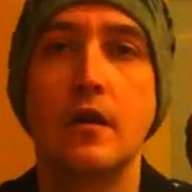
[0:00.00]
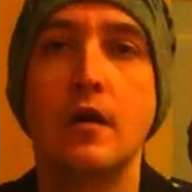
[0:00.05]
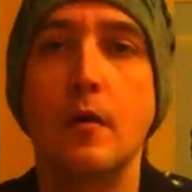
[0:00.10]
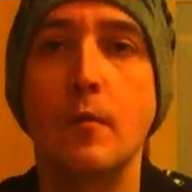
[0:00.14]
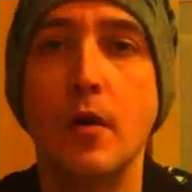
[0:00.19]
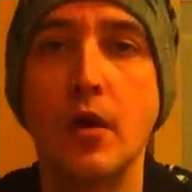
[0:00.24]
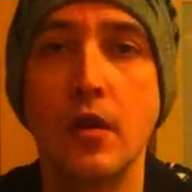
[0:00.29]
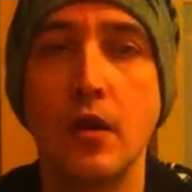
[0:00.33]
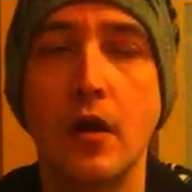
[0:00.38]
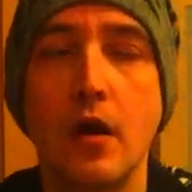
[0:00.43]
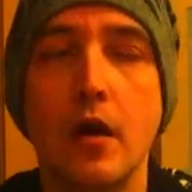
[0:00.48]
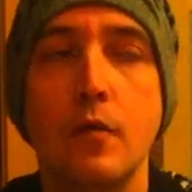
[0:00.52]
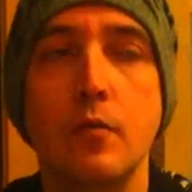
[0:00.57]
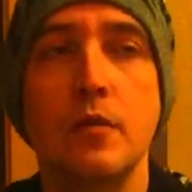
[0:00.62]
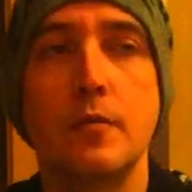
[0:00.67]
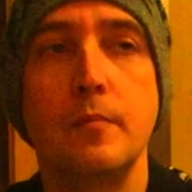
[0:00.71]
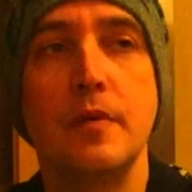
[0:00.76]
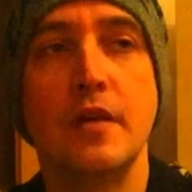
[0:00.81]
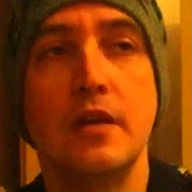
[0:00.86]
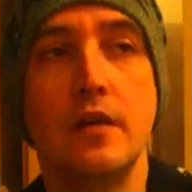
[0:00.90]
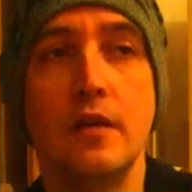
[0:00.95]
Come on, I
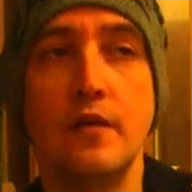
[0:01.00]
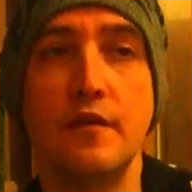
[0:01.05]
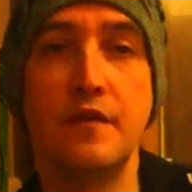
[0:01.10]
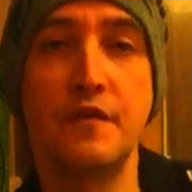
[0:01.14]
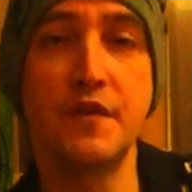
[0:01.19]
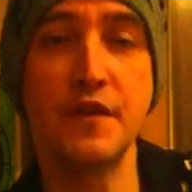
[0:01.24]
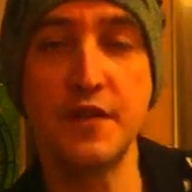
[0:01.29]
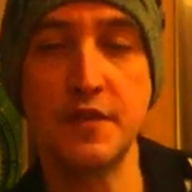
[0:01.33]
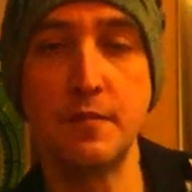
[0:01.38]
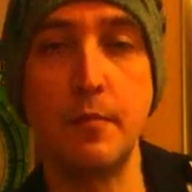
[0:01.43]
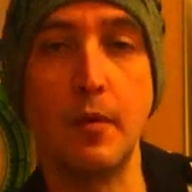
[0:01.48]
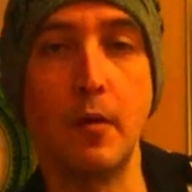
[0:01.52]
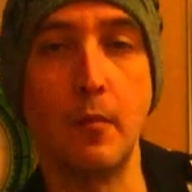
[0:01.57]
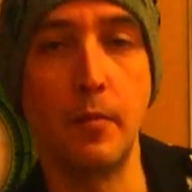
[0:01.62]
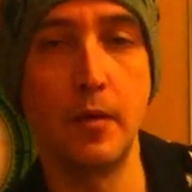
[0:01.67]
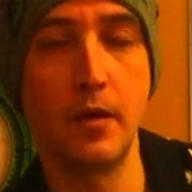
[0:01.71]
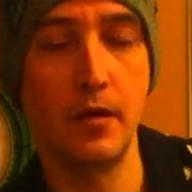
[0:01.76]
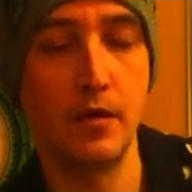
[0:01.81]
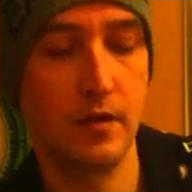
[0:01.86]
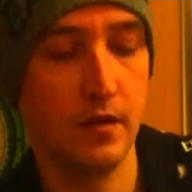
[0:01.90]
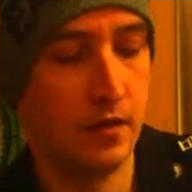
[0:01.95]
would be FishBob.